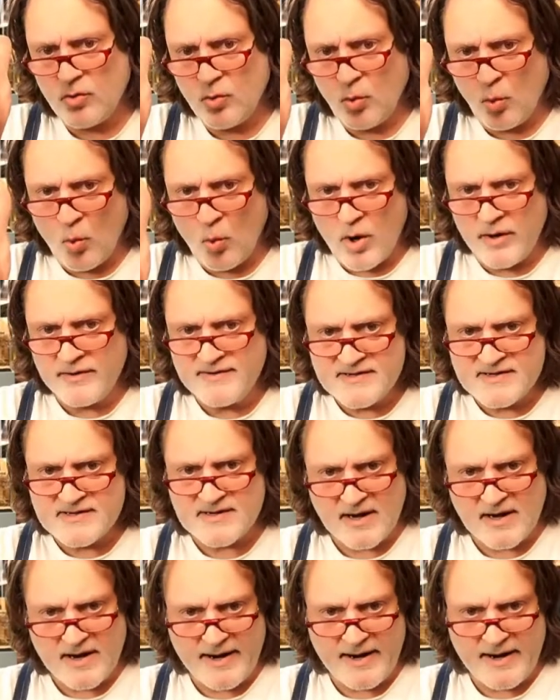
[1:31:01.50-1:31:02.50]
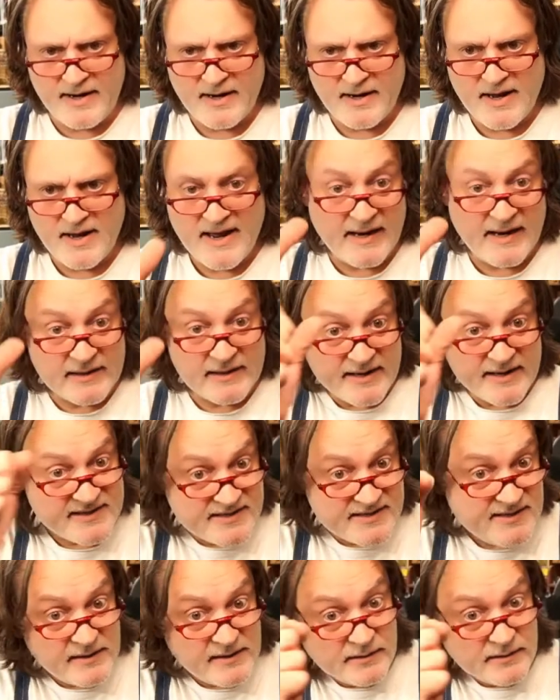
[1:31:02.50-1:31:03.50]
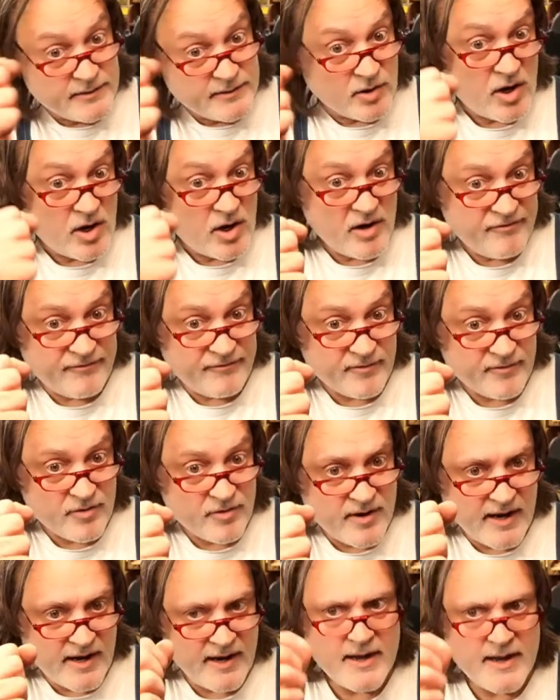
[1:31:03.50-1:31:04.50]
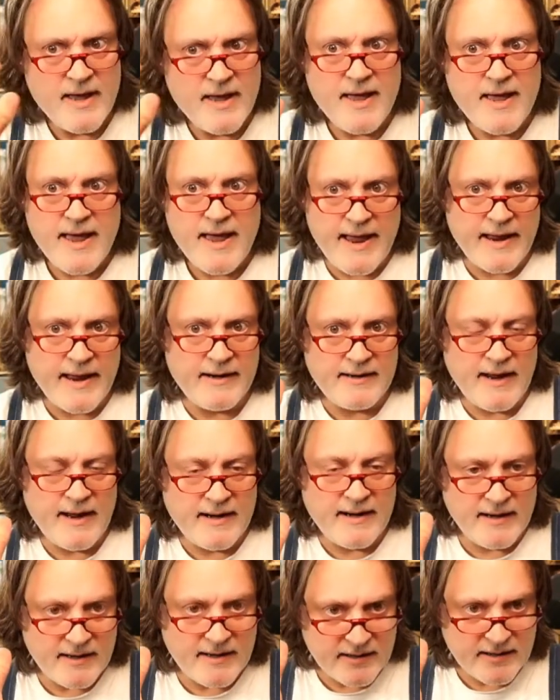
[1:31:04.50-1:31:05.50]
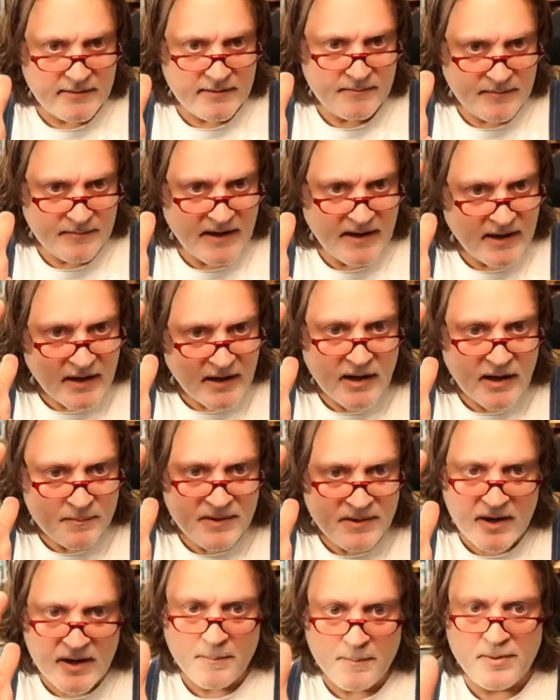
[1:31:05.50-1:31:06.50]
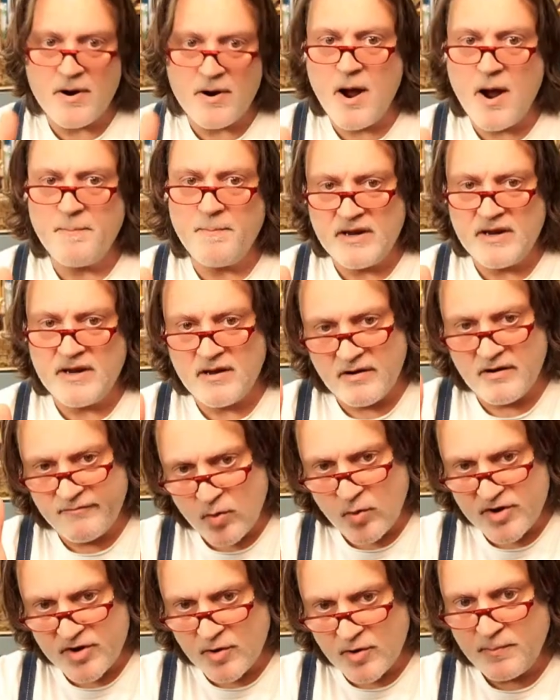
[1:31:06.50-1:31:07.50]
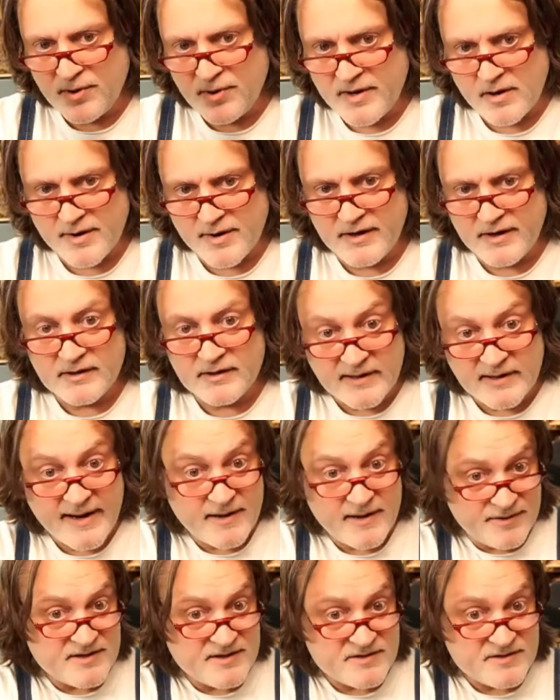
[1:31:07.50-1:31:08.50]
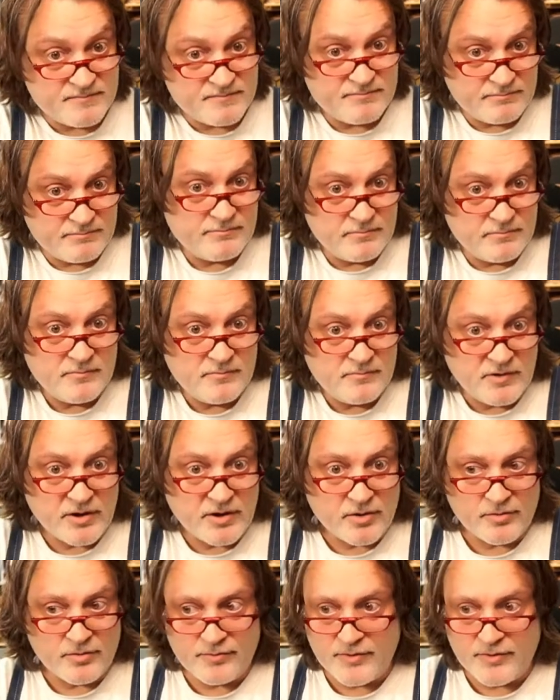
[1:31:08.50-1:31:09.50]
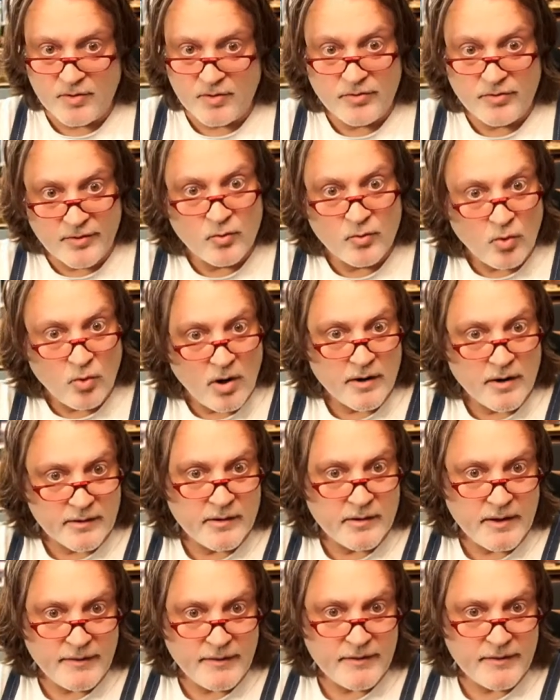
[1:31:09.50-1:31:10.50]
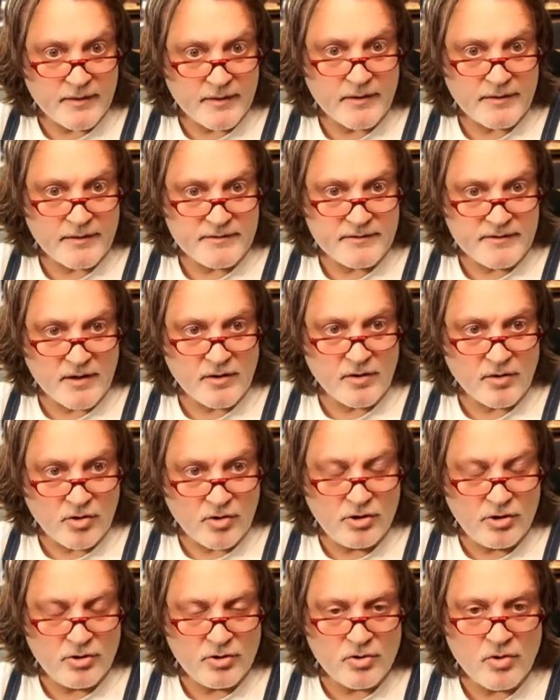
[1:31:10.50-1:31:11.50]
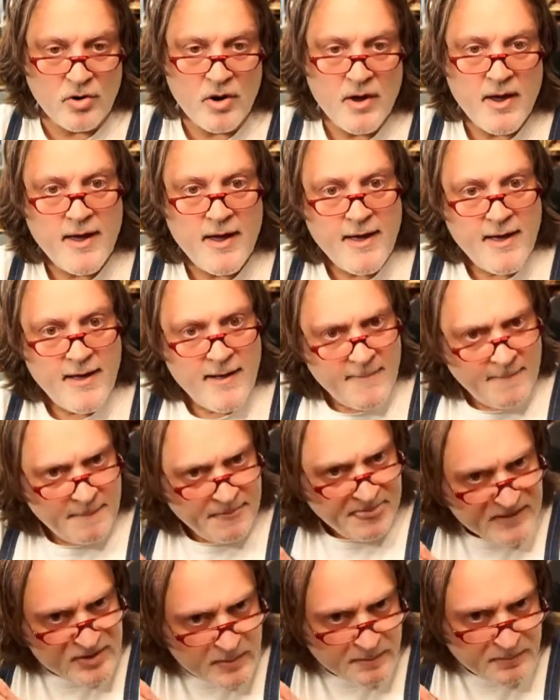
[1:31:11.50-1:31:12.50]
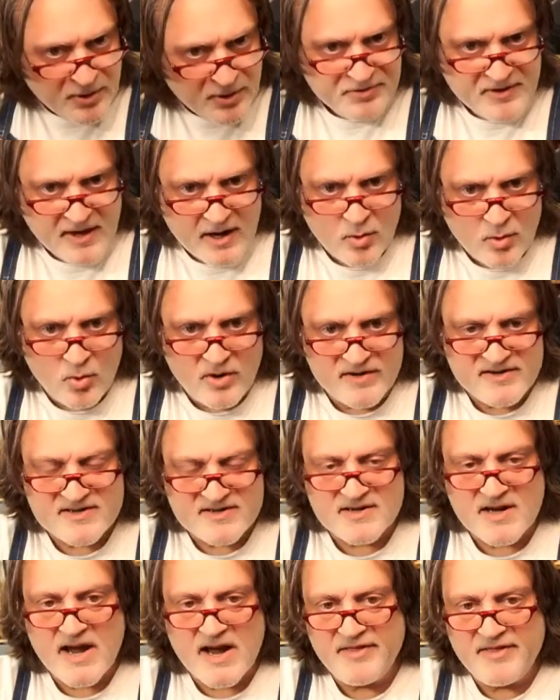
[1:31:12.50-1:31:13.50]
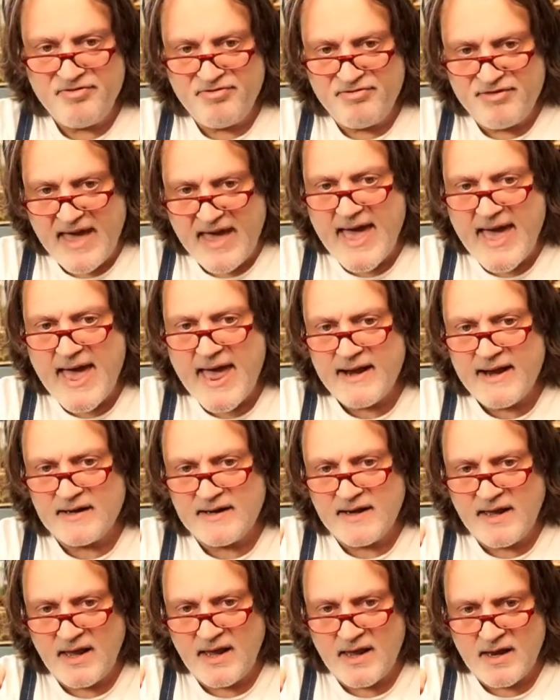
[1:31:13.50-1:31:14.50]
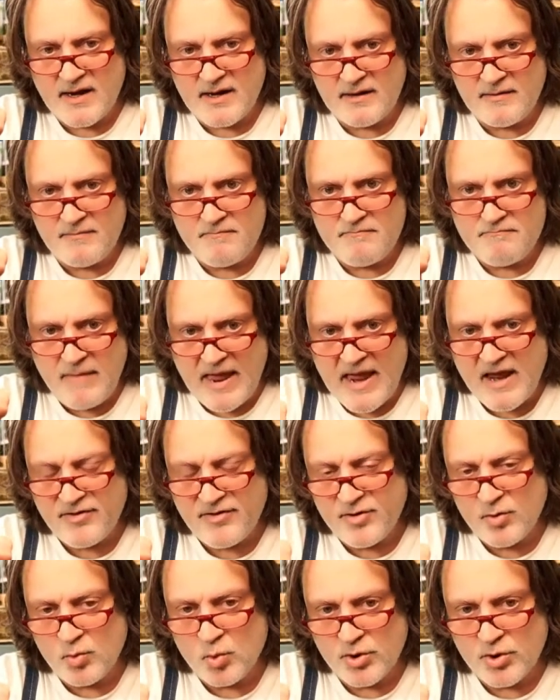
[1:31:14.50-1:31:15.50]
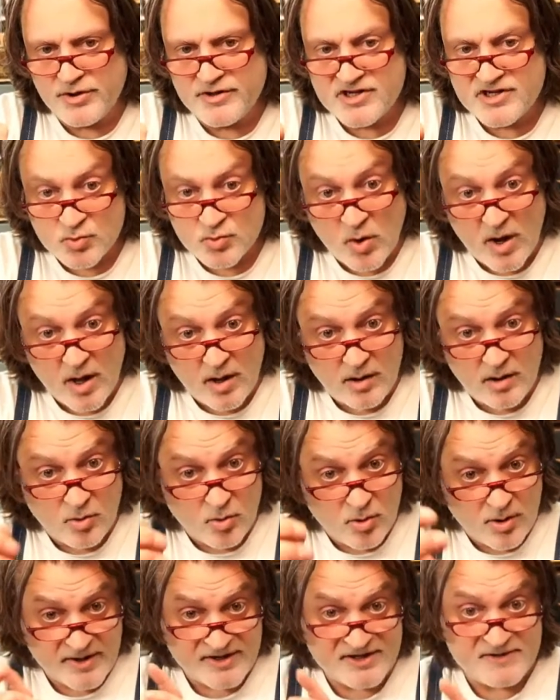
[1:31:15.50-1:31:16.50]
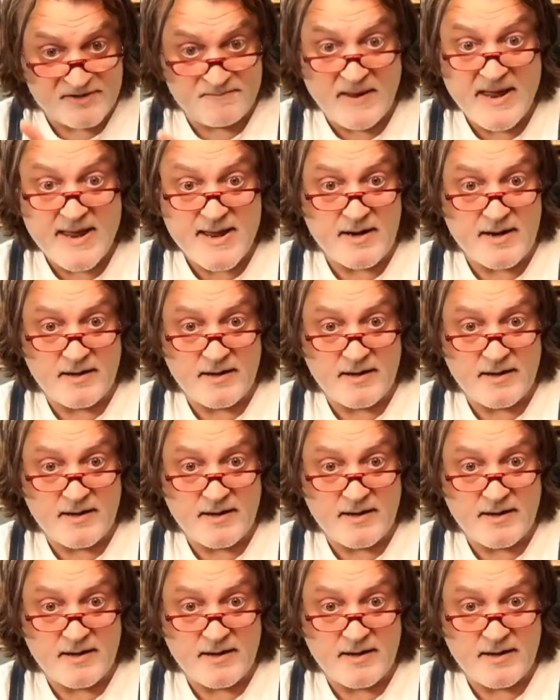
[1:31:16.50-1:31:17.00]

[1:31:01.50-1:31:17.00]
one side and like seal it off, okay, and and it can and it can be a property of what you're putting on it, like this, you know, the the water and the yellow glue. You put that on one side, that can make the wood swell or expand.